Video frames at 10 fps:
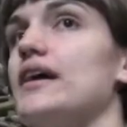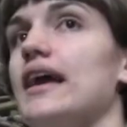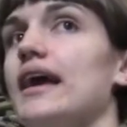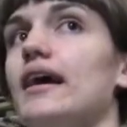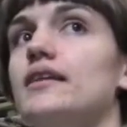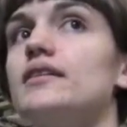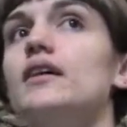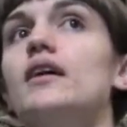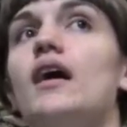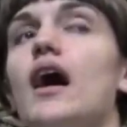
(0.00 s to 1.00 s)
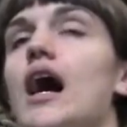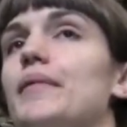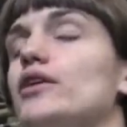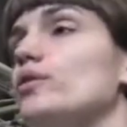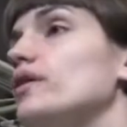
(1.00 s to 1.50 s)
by hand.
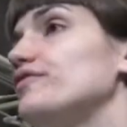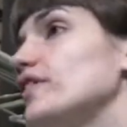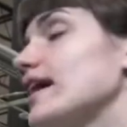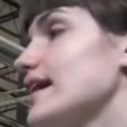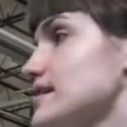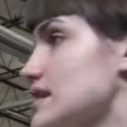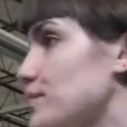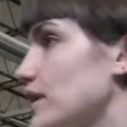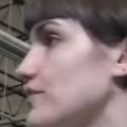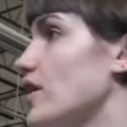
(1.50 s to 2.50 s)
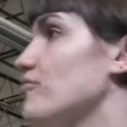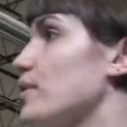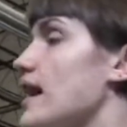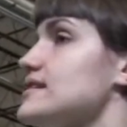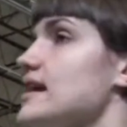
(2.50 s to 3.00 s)
And in order to fill kegs, it's a pretty
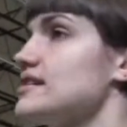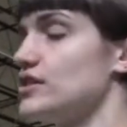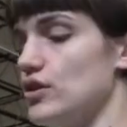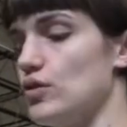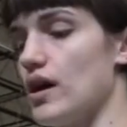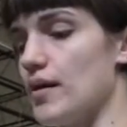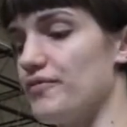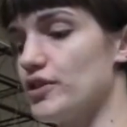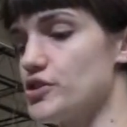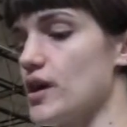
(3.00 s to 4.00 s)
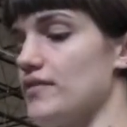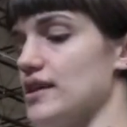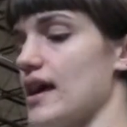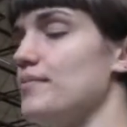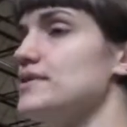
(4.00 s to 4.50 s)
involved process. First you have
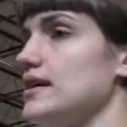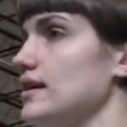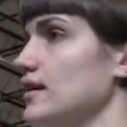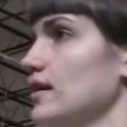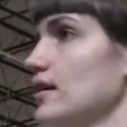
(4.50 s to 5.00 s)
to empty,